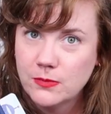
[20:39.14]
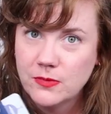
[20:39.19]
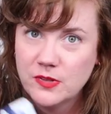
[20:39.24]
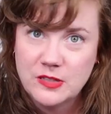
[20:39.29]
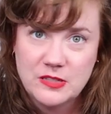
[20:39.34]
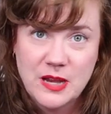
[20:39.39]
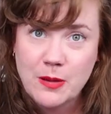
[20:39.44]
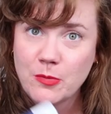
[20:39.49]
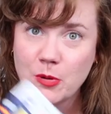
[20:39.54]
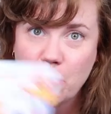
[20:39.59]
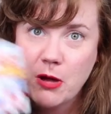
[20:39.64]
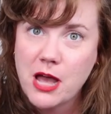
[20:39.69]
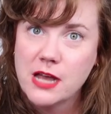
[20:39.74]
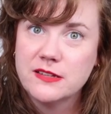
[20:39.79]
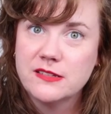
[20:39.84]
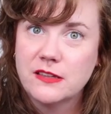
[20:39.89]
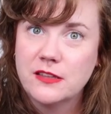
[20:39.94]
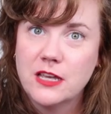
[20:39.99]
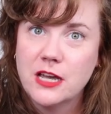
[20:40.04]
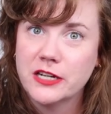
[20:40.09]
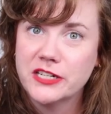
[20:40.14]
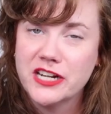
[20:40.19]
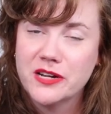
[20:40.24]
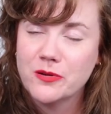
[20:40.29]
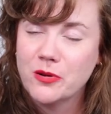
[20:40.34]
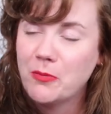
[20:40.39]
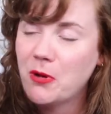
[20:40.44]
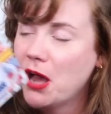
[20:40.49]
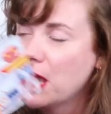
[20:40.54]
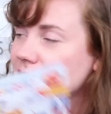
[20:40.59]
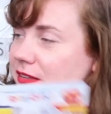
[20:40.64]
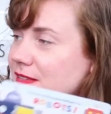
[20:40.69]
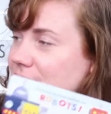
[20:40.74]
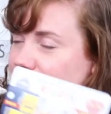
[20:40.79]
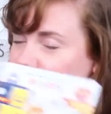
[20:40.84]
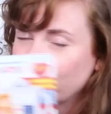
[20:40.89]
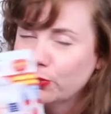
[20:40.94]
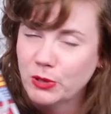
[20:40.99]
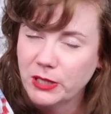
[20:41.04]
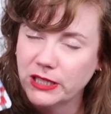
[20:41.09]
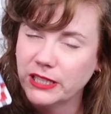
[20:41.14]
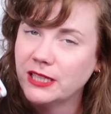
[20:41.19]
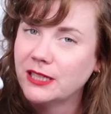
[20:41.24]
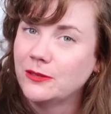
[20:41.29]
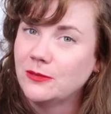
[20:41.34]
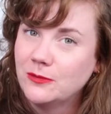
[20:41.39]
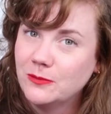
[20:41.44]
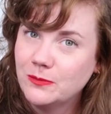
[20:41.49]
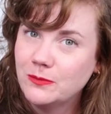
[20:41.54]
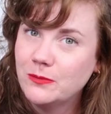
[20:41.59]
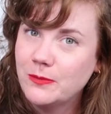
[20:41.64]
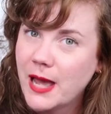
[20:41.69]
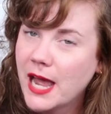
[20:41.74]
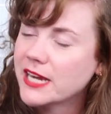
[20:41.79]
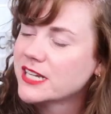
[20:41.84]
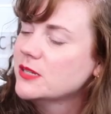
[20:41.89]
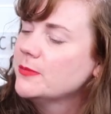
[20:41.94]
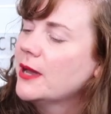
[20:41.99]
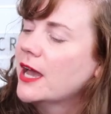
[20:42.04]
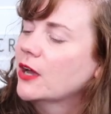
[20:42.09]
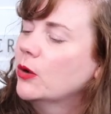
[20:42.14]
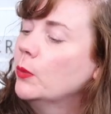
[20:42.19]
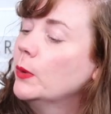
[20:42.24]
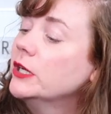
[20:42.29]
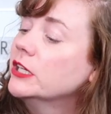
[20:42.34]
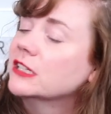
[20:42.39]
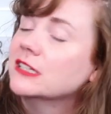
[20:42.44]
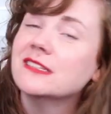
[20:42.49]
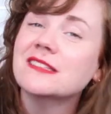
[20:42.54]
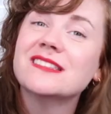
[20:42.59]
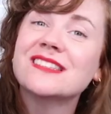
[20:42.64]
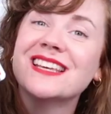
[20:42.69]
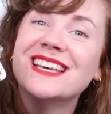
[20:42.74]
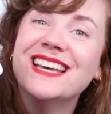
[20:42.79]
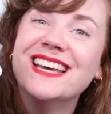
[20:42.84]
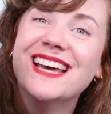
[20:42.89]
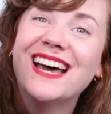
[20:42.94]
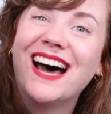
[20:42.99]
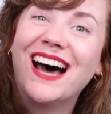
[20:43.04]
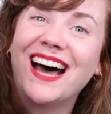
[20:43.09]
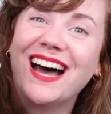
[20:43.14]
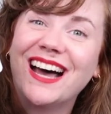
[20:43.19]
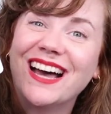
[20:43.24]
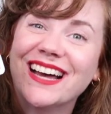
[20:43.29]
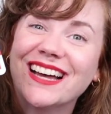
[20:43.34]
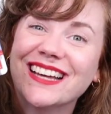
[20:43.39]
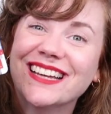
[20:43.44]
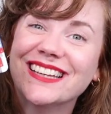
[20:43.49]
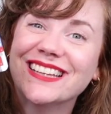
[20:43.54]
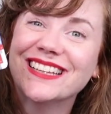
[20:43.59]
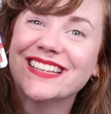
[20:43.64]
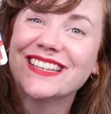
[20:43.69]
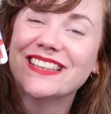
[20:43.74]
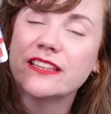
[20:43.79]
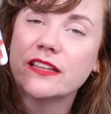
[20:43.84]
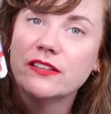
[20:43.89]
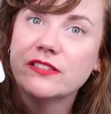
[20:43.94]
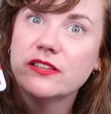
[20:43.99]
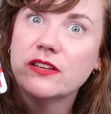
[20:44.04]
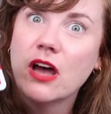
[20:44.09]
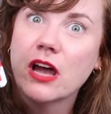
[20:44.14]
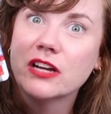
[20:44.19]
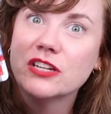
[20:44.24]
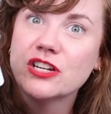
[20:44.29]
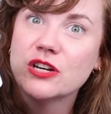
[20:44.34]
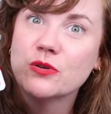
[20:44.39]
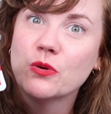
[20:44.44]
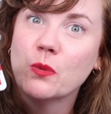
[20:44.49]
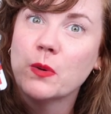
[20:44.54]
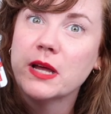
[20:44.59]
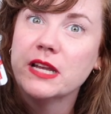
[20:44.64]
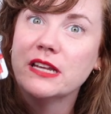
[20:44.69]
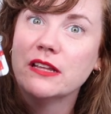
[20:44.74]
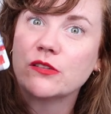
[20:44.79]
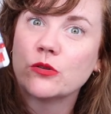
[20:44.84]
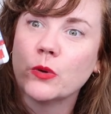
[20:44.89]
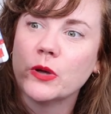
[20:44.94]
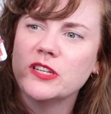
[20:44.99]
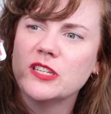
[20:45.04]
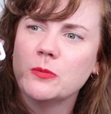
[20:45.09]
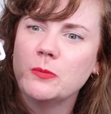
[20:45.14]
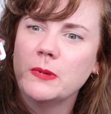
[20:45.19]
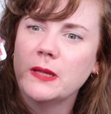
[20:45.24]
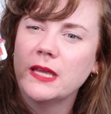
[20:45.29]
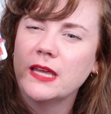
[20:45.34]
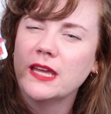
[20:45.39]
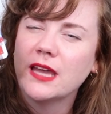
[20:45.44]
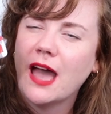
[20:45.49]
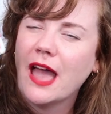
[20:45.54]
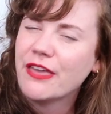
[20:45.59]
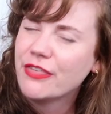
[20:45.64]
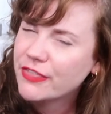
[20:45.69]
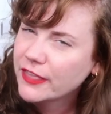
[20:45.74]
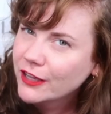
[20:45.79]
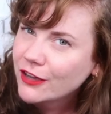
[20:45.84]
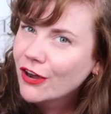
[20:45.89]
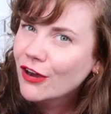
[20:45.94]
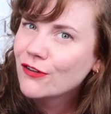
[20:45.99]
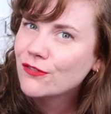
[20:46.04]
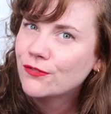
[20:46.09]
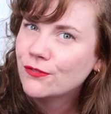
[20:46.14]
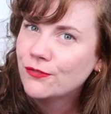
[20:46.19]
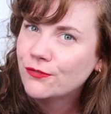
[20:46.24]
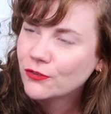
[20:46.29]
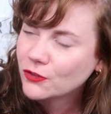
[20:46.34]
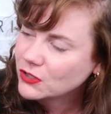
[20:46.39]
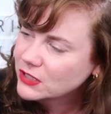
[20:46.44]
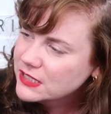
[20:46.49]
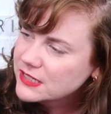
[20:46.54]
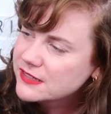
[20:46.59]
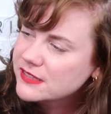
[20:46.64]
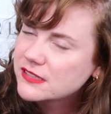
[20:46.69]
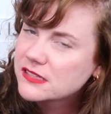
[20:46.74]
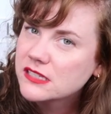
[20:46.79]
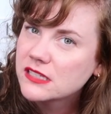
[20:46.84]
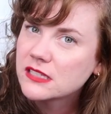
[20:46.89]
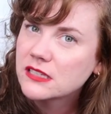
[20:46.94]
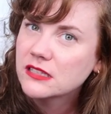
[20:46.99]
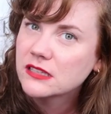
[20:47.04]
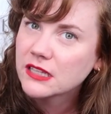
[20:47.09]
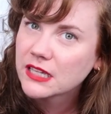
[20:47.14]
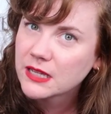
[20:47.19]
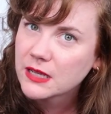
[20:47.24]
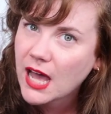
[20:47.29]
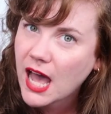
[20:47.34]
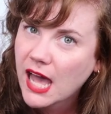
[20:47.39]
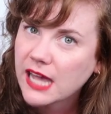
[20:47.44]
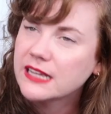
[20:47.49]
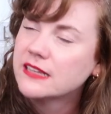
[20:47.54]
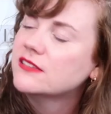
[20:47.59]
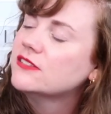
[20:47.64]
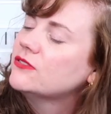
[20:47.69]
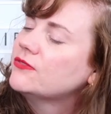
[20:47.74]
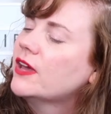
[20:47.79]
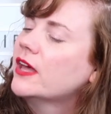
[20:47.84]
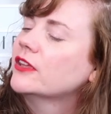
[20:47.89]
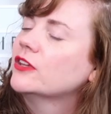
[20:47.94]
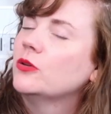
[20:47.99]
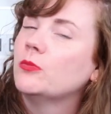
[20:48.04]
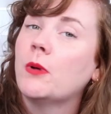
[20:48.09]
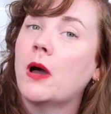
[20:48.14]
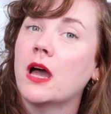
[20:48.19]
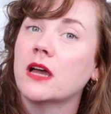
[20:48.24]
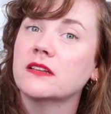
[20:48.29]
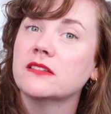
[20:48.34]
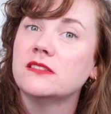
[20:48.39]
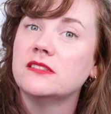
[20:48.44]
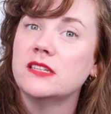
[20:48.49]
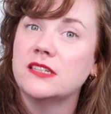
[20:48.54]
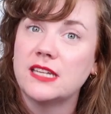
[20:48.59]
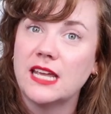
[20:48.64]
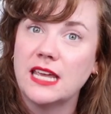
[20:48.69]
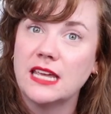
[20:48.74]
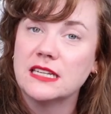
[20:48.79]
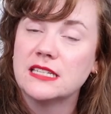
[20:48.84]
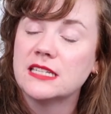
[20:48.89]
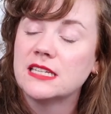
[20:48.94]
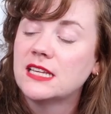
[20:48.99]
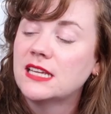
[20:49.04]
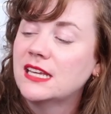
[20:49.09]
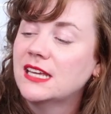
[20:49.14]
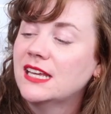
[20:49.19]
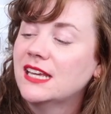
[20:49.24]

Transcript: September box and the October box, really back-to-back winners. This October one is going to be, I think, our fullest, like, highest value box to date.